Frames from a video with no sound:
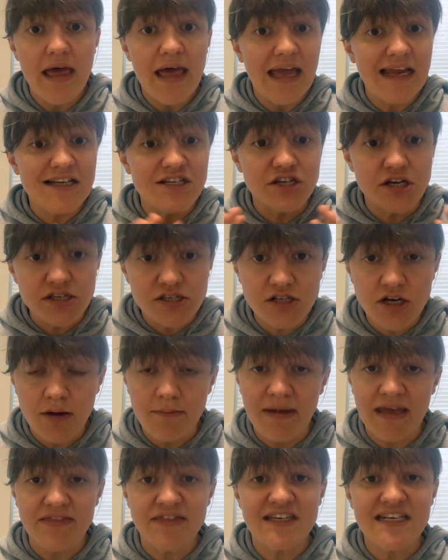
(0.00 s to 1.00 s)
It does not
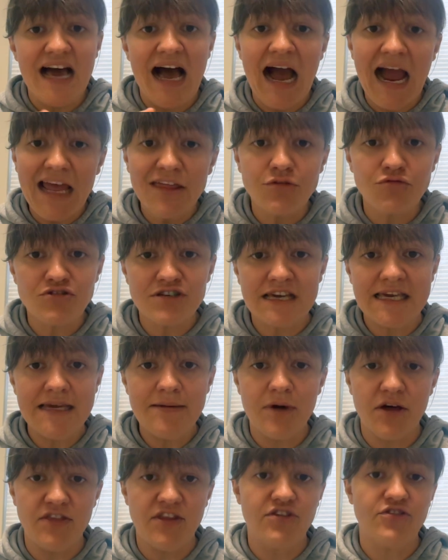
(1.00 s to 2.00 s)
mean that either
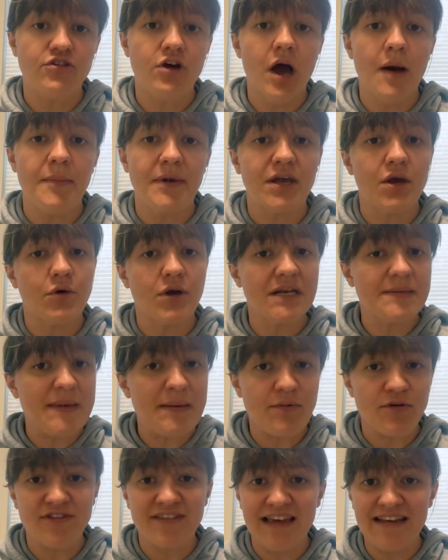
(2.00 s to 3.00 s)
team on this topic are going to be
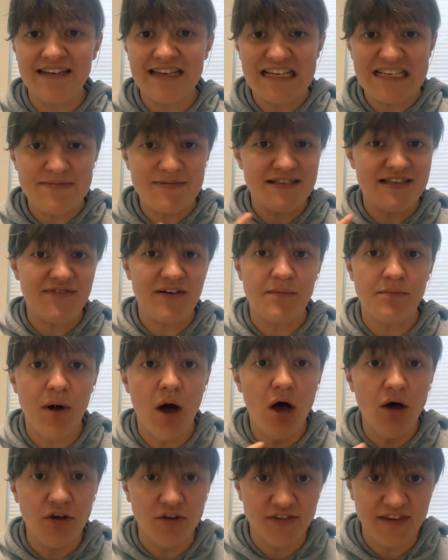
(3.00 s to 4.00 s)
presenting specific
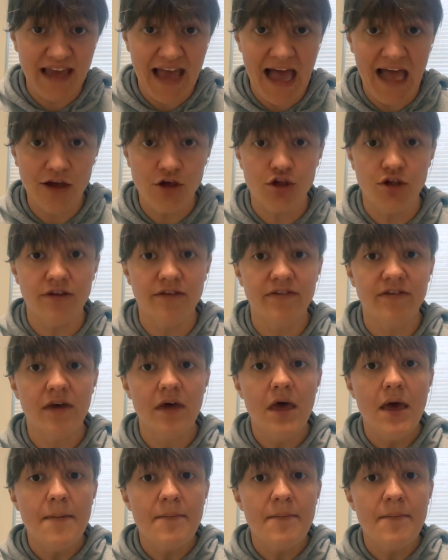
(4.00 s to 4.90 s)
policy actions,